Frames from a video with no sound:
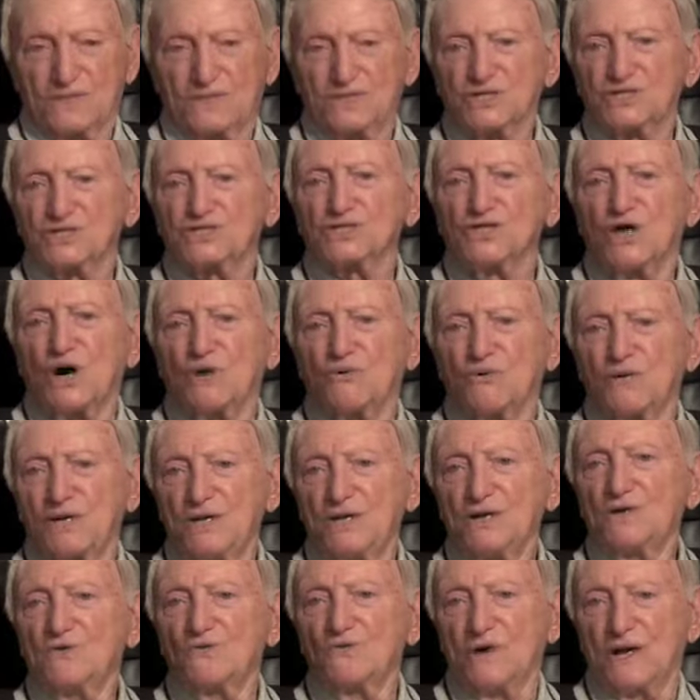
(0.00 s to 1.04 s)

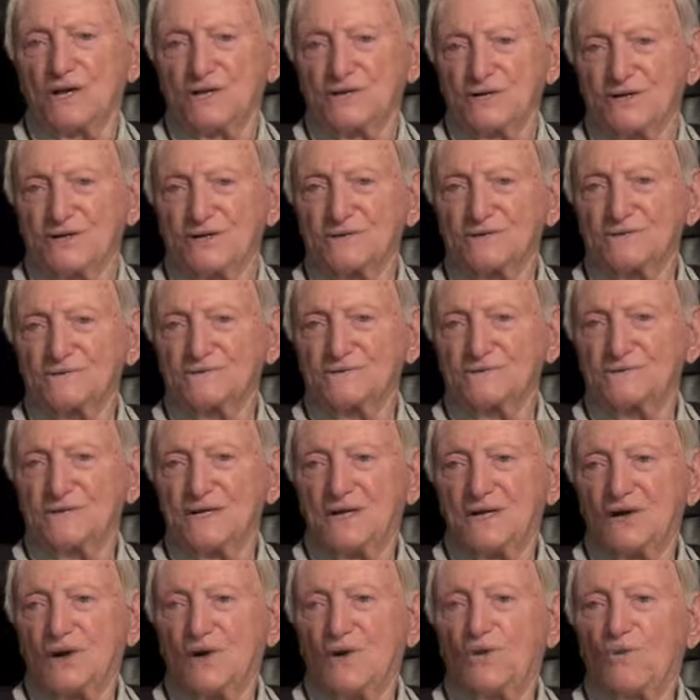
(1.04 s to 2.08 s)
snowy weather
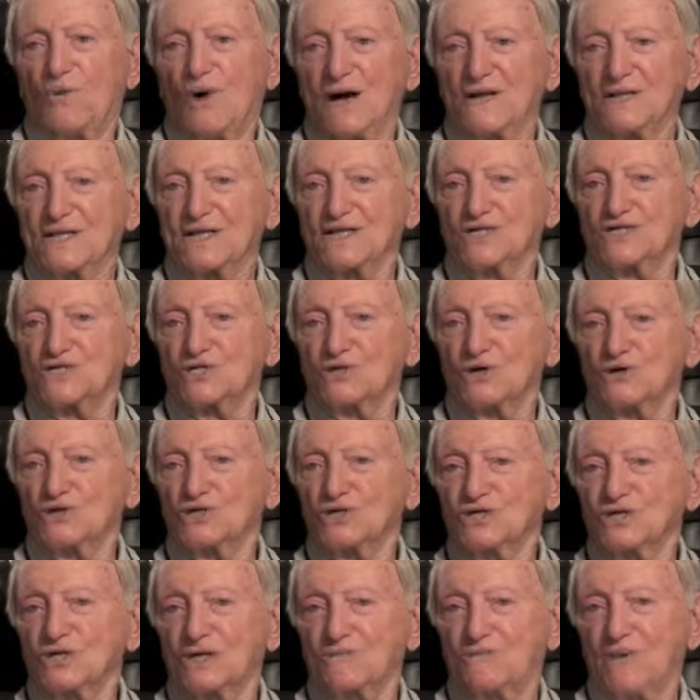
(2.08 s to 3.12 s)
while they
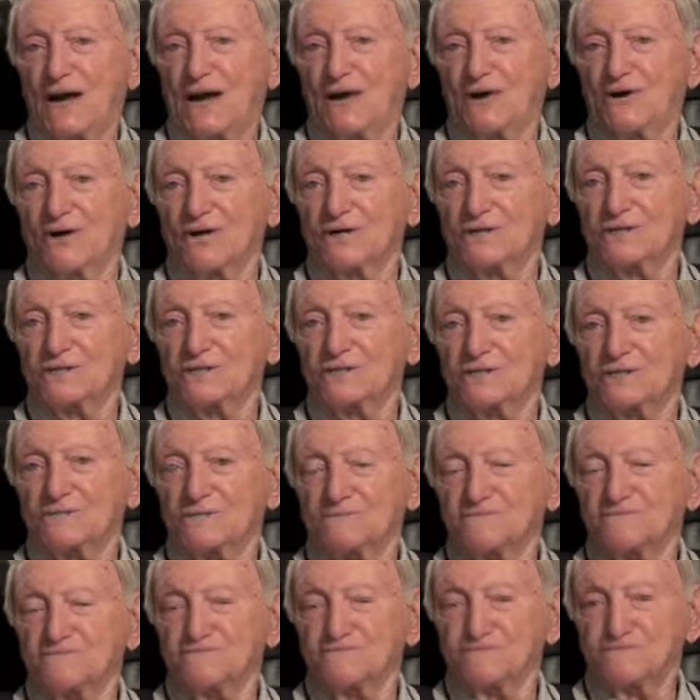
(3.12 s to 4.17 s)
searched the barracks